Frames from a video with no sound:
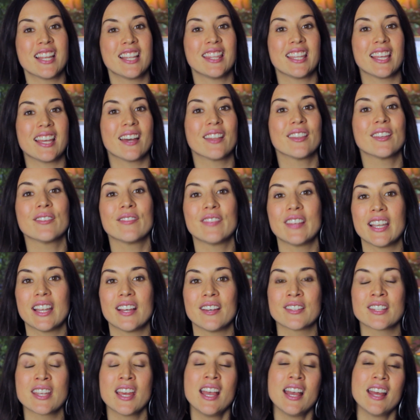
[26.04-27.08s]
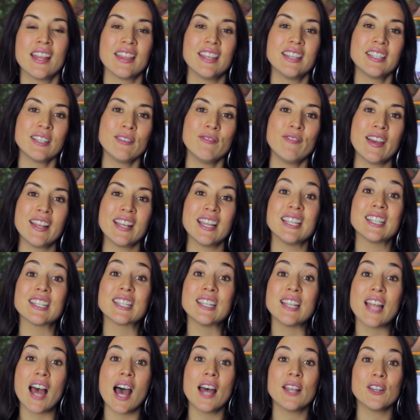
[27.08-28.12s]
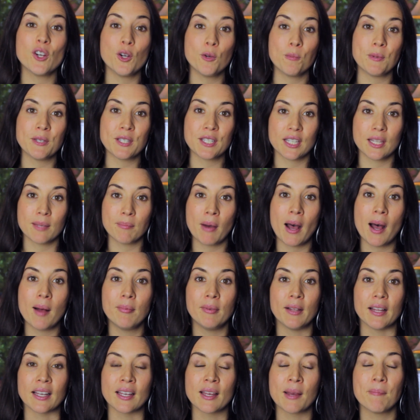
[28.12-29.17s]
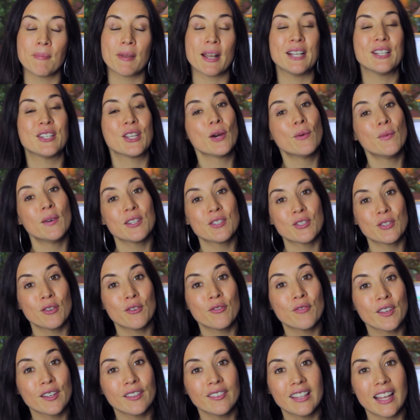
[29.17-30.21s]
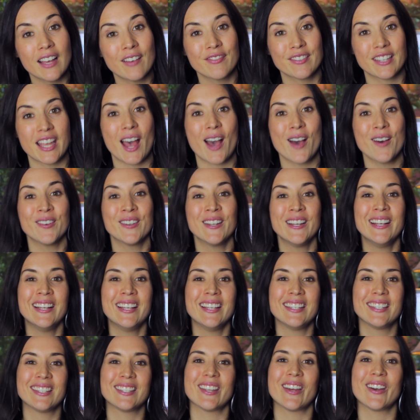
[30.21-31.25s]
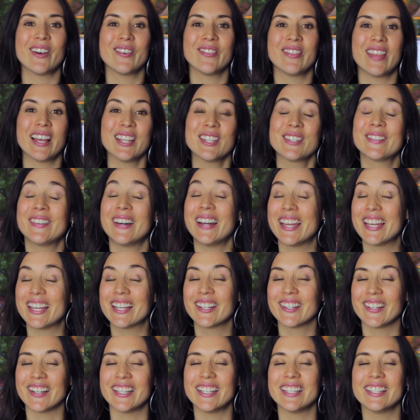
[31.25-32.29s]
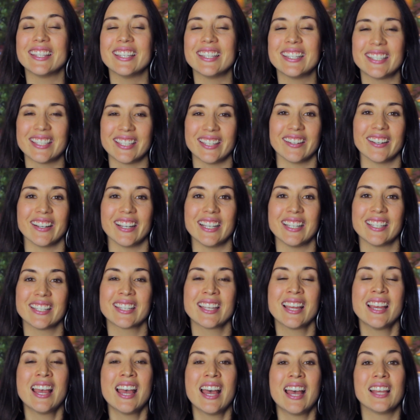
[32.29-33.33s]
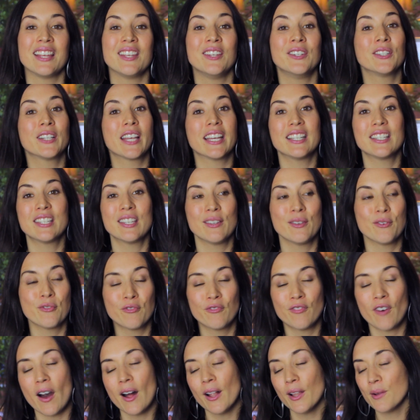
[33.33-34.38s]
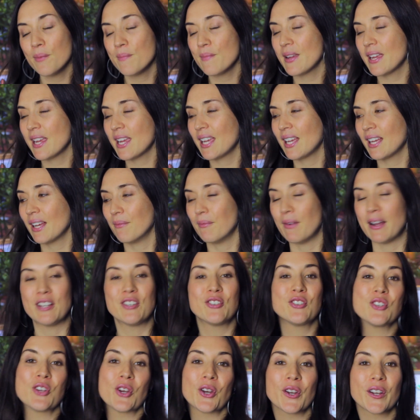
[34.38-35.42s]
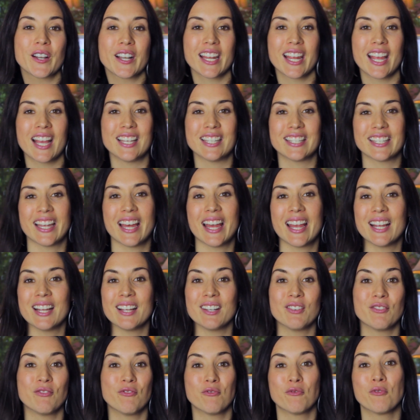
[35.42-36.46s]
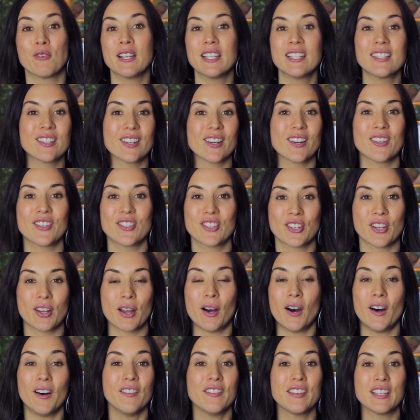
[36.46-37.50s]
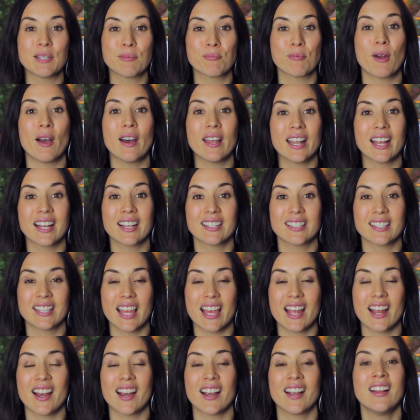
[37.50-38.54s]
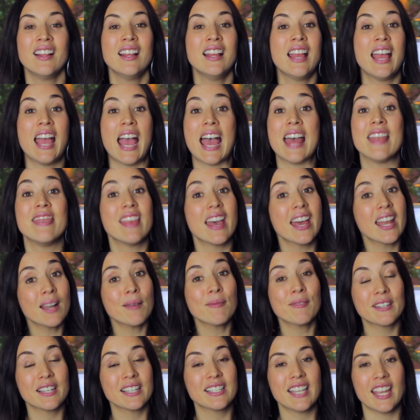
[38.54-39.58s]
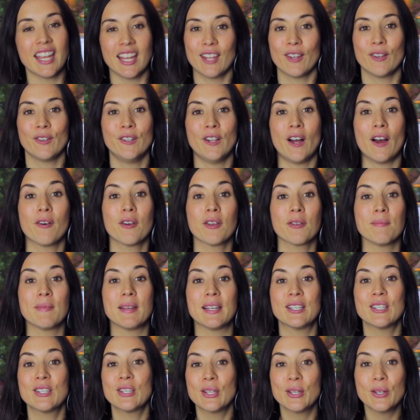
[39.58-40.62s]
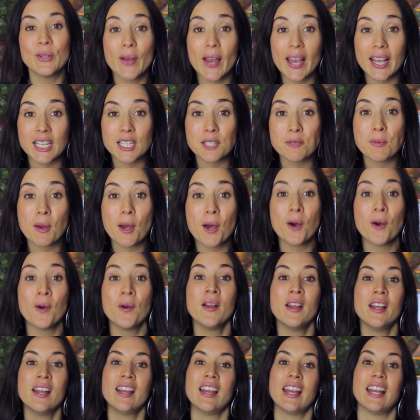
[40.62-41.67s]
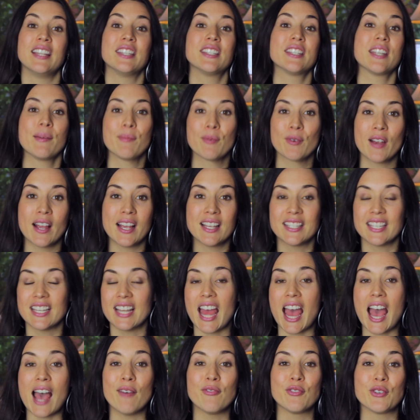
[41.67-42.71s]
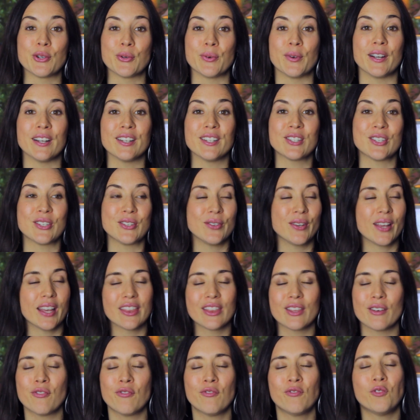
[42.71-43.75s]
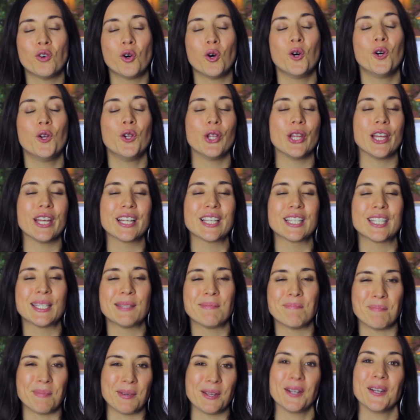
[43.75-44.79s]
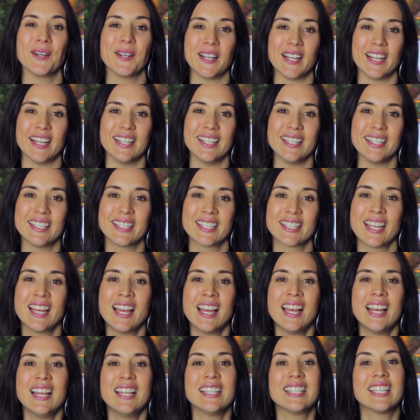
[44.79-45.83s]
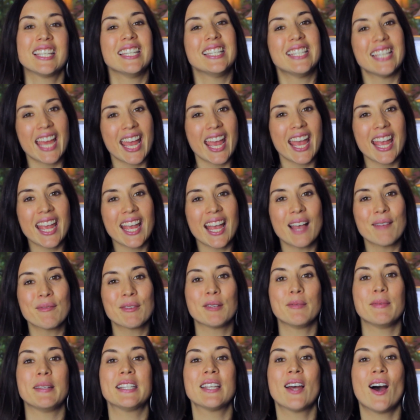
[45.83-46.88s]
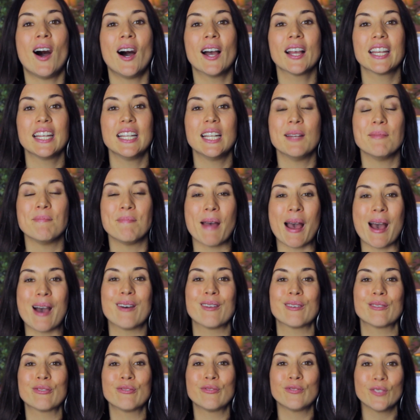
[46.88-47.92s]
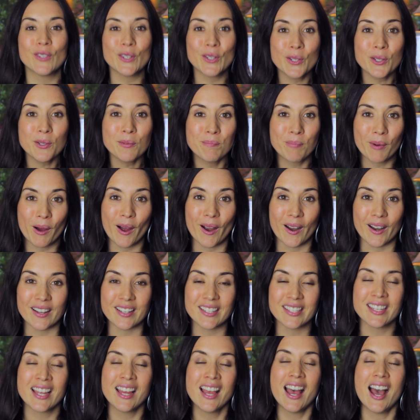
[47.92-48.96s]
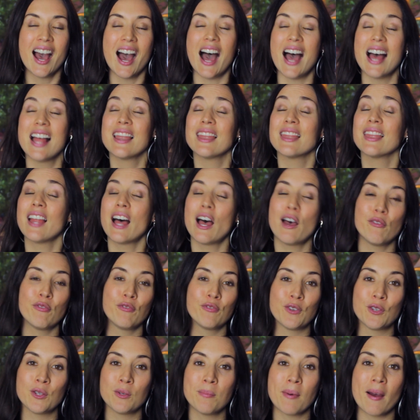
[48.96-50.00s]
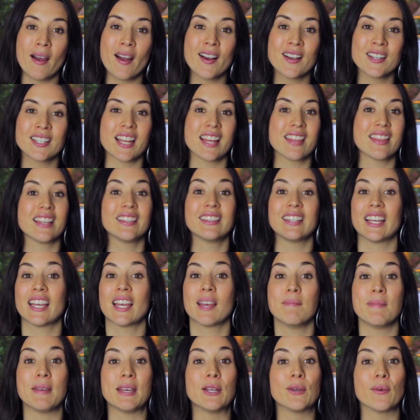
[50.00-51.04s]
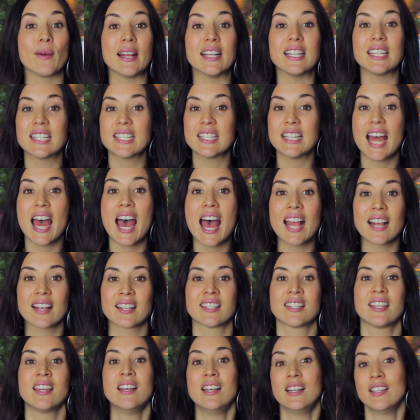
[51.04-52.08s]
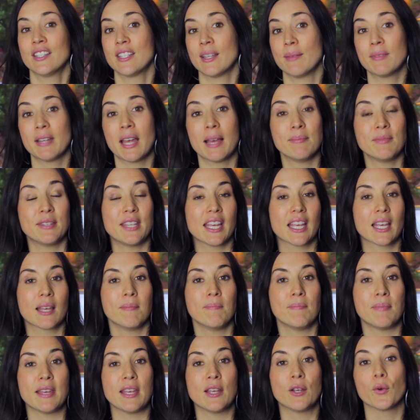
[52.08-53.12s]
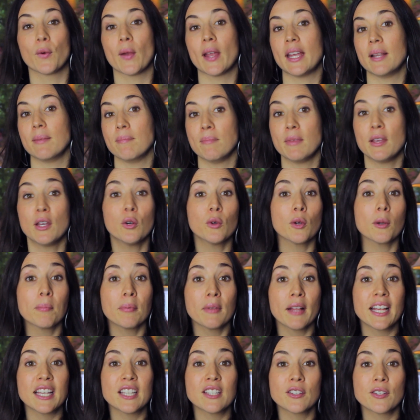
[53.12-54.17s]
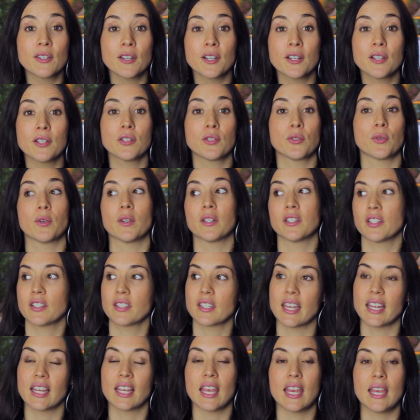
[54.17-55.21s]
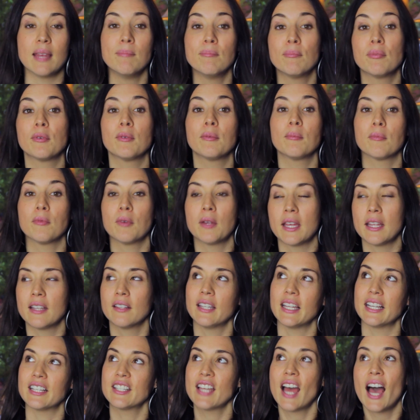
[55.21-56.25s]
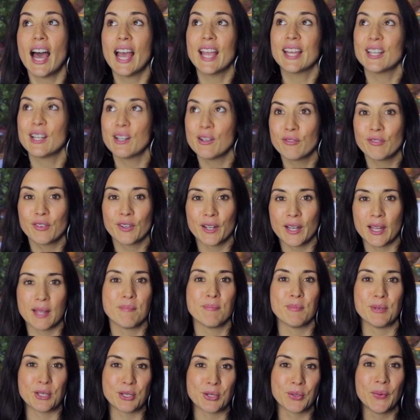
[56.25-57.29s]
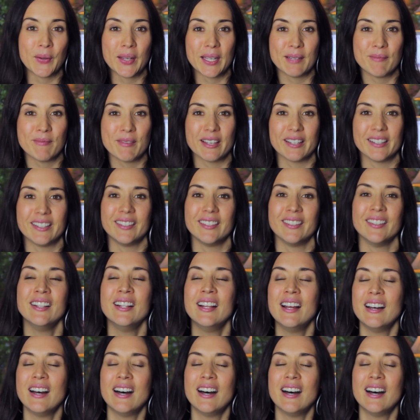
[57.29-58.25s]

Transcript: in the other videos, this event is not open to the public, but I don't want you to feel left out, so that's why I created this series. You'll get to follow me, my journey as I research all these products there, and then I'm going to take you along with me to Expo and summarize it afterwards so you get the full experience. Today I'm going to be talking about food bars. I love food bars. I think they can be great snacks. Sometimes they can be great meal replacers or just like tied over in between meal